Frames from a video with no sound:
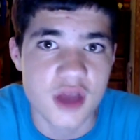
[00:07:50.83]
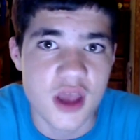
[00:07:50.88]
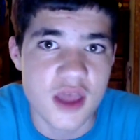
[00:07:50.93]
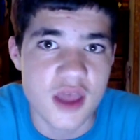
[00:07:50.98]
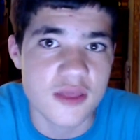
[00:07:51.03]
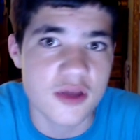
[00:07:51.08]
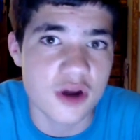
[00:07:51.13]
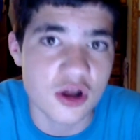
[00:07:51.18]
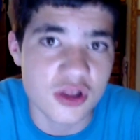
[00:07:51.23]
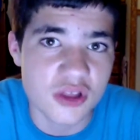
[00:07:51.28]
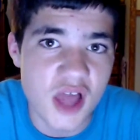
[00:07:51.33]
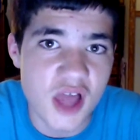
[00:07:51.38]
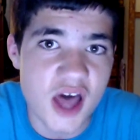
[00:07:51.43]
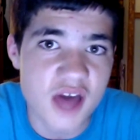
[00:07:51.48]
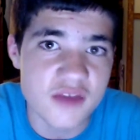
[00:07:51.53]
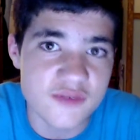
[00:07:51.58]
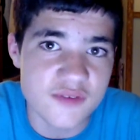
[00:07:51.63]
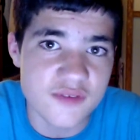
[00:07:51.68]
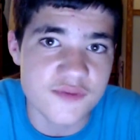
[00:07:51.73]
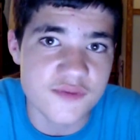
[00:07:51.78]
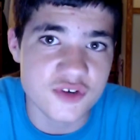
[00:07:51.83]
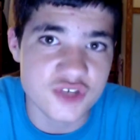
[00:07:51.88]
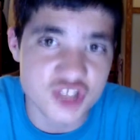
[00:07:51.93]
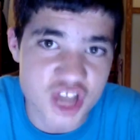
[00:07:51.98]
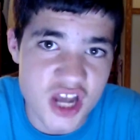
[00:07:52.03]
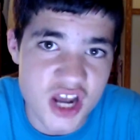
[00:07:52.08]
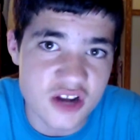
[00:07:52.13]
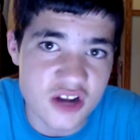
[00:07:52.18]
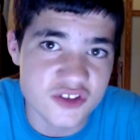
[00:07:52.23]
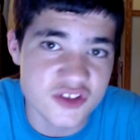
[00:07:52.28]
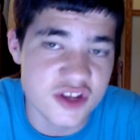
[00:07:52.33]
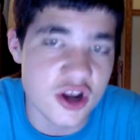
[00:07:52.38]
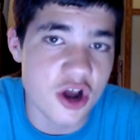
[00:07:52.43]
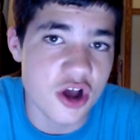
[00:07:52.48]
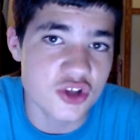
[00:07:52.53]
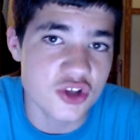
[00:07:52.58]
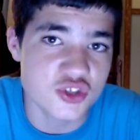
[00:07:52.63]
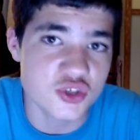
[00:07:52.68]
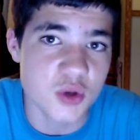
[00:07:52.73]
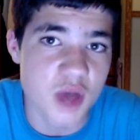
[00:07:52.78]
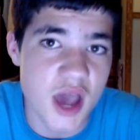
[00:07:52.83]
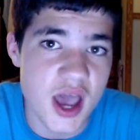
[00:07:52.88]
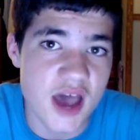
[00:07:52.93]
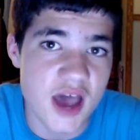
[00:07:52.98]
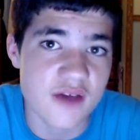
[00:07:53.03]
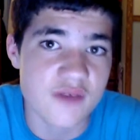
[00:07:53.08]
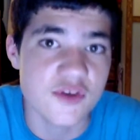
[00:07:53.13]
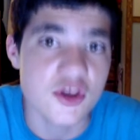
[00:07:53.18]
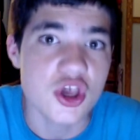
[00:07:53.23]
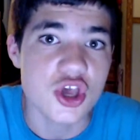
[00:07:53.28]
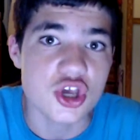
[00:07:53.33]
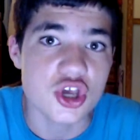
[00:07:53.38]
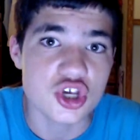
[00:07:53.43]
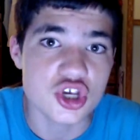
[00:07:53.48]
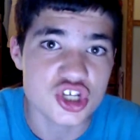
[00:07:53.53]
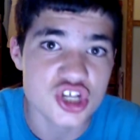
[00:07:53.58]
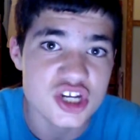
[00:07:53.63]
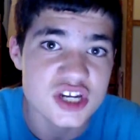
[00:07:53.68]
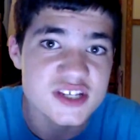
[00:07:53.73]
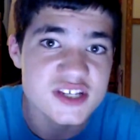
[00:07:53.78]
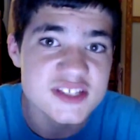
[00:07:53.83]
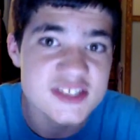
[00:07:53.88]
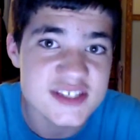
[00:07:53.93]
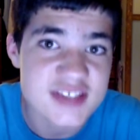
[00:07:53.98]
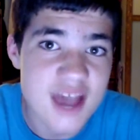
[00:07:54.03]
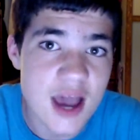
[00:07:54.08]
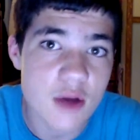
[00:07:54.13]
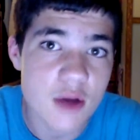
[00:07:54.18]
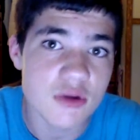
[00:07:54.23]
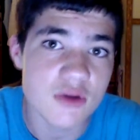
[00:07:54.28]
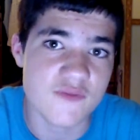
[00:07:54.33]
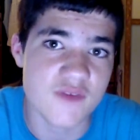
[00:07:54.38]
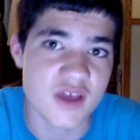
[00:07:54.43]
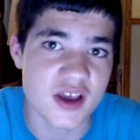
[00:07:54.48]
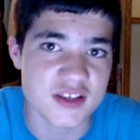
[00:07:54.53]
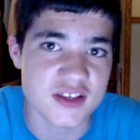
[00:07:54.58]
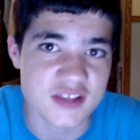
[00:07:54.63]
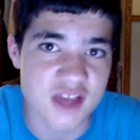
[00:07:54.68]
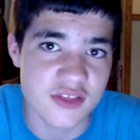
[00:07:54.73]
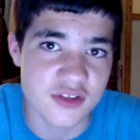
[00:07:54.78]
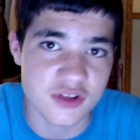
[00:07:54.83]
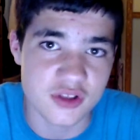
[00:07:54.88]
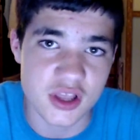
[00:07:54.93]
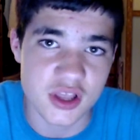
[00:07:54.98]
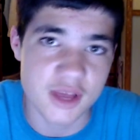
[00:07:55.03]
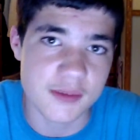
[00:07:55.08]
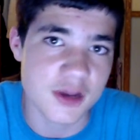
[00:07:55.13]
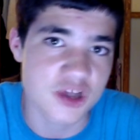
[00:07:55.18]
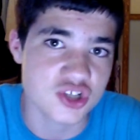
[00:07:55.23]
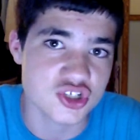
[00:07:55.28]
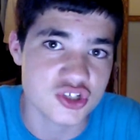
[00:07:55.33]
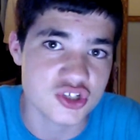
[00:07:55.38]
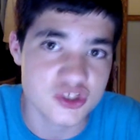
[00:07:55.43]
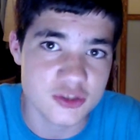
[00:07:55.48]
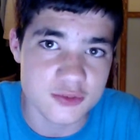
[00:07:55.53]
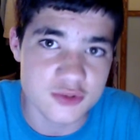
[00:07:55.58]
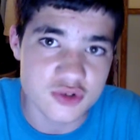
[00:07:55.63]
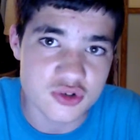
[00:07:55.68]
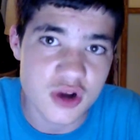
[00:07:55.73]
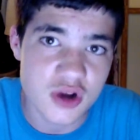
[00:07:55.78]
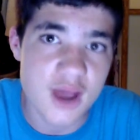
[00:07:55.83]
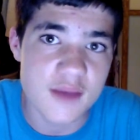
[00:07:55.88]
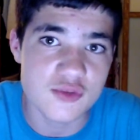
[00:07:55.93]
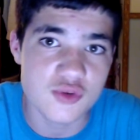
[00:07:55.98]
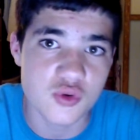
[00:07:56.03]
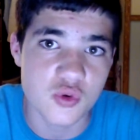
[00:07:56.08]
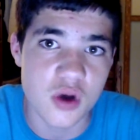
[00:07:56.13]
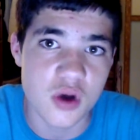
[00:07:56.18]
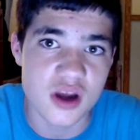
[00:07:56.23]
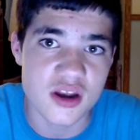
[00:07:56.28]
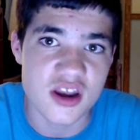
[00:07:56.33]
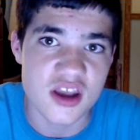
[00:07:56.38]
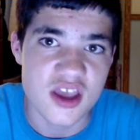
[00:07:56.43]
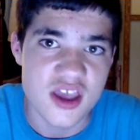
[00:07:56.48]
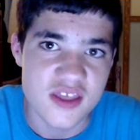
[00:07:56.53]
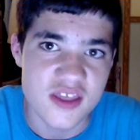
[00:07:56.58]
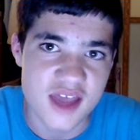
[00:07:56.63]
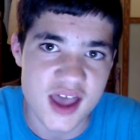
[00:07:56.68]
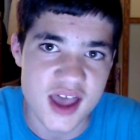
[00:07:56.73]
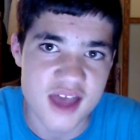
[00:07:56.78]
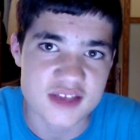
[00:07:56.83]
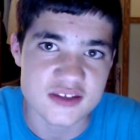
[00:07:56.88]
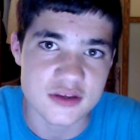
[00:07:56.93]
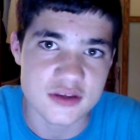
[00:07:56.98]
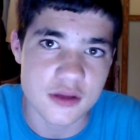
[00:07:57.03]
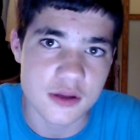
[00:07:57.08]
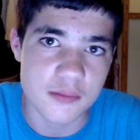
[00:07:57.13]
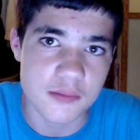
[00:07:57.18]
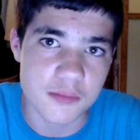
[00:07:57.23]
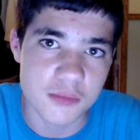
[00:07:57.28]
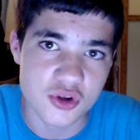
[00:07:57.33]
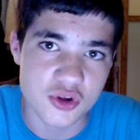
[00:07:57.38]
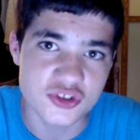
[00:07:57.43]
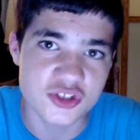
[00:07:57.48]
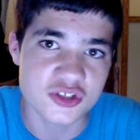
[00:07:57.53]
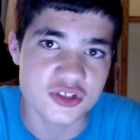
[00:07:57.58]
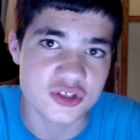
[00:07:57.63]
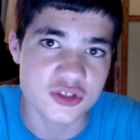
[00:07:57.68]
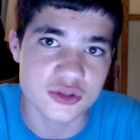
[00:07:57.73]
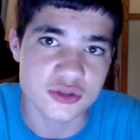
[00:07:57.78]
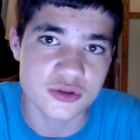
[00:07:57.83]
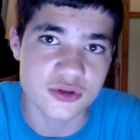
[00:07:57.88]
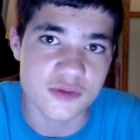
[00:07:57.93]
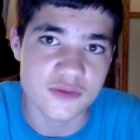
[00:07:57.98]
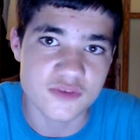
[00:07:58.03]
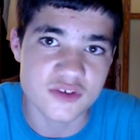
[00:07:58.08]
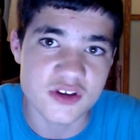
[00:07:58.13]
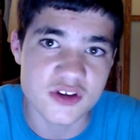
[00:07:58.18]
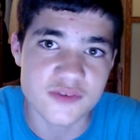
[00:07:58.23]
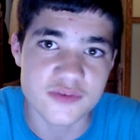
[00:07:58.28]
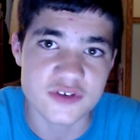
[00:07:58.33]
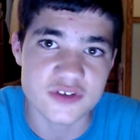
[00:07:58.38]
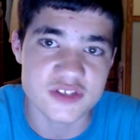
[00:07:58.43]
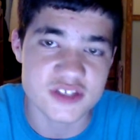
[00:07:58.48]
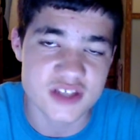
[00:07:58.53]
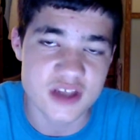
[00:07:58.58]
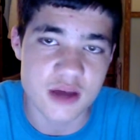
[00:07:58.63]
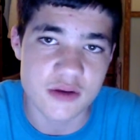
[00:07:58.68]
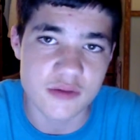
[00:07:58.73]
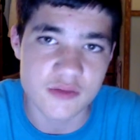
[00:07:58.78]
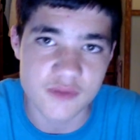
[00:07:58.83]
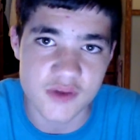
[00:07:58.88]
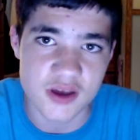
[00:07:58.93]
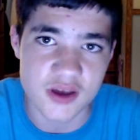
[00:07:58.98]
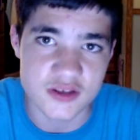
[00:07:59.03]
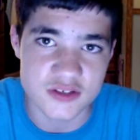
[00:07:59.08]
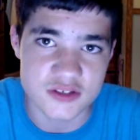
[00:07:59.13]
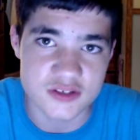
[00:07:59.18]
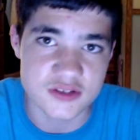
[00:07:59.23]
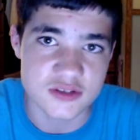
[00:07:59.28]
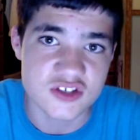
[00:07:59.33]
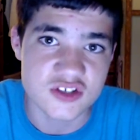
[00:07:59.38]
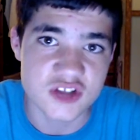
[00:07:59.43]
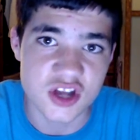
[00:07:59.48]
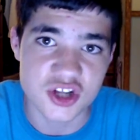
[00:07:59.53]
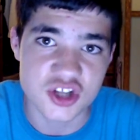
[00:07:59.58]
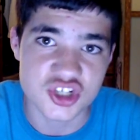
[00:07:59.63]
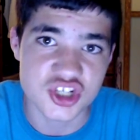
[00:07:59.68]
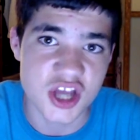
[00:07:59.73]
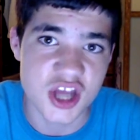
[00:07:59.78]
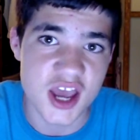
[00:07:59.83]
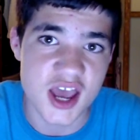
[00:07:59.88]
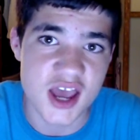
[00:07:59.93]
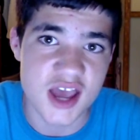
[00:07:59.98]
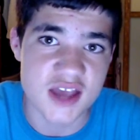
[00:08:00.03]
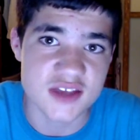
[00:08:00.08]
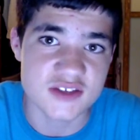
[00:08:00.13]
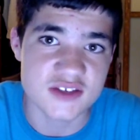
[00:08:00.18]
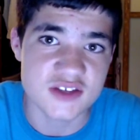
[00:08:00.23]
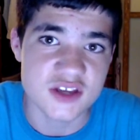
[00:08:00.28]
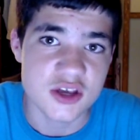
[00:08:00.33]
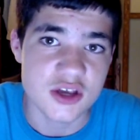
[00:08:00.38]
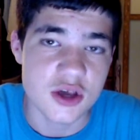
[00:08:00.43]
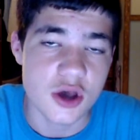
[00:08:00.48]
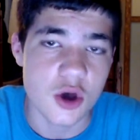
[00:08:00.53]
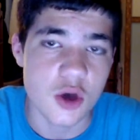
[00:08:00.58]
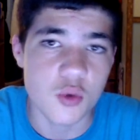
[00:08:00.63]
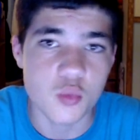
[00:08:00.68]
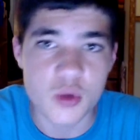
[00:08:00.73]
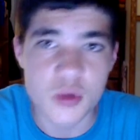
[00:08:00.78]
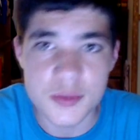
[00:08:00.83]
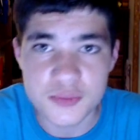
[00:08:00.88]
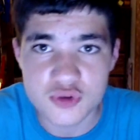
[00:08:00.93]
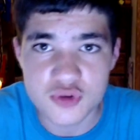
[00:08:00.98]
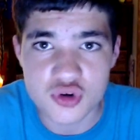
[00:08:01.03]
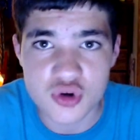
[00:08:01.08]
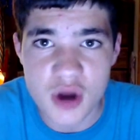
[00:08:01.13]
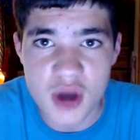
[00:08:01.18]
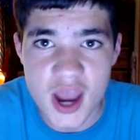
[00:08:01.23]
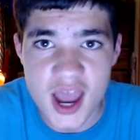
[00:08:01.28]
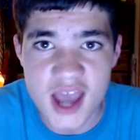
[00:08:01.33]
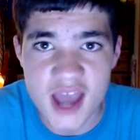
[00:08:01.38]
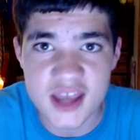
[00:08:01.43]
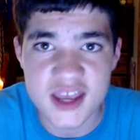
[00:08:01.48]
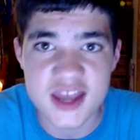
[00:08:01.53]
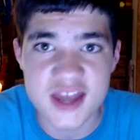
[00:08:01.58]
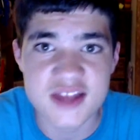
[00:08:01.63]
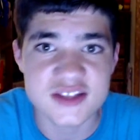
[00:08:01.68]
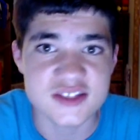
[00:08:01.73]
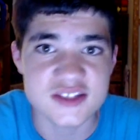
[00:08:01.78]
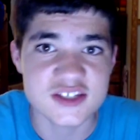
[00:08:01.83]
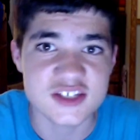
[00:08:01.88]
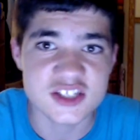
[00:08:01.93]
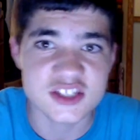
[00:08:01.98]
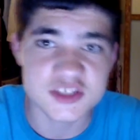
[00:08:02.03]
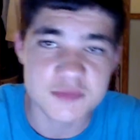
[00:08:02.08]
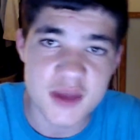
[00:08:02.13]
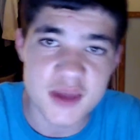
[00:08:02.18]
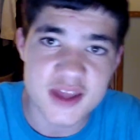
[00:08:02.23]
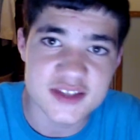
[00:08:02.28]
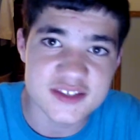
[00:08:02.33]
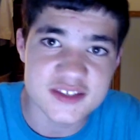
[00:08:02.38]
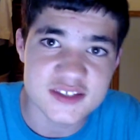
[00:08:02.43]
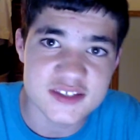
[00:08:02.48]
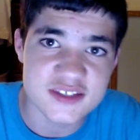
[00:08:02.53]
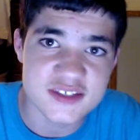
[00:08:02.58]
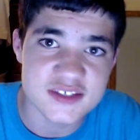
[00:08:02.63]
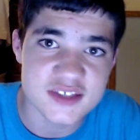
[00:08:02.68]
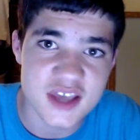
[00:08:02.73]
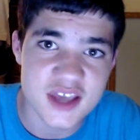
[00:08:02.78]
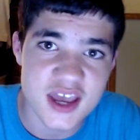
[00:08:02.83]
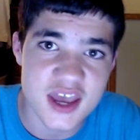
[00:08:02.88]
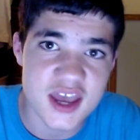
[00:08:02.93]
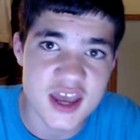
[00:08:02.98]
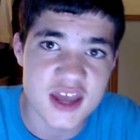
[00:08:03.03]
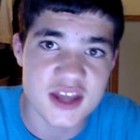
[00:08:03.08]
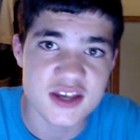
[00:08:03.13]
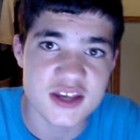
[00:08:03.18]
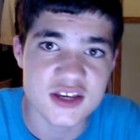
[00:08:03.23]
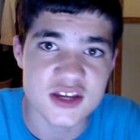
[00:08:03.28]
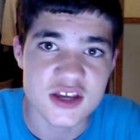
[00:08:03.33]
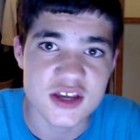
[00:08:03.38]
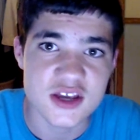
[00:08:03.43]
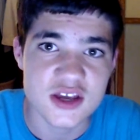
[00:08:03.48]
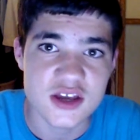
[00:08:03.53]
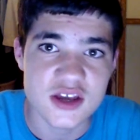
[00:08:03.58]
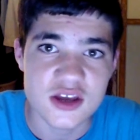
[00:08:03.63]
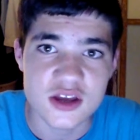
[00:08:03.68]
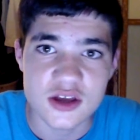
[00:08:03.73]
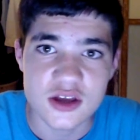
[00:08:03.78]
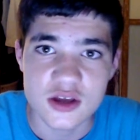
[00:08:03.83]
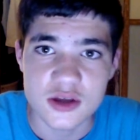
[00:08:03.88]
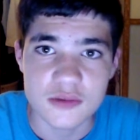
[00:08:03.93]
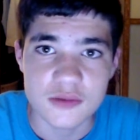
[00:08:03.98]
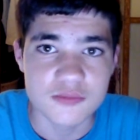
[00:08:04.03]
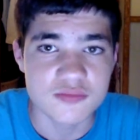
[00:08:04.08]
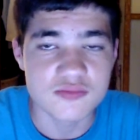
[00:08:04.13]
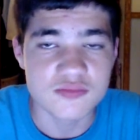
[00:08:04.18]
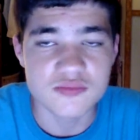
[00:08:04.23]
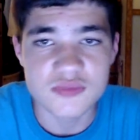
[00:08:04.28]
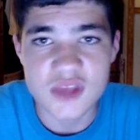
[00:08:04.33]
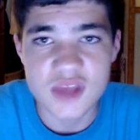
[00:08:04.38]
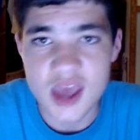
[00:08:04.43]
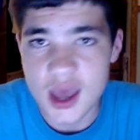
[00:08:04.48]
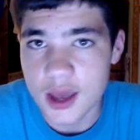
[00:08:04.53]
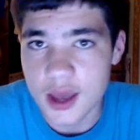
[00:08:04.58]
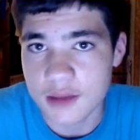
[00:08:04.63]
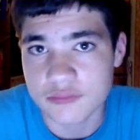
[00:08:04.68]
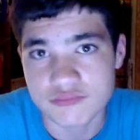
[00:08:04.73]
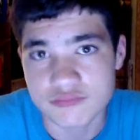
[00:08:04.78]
And there are a lot of different channels that also have good sound effects on there, like I'm actually subscribed to one that has a multitude of different sound effects, such as a whip crack and suspense and yeah.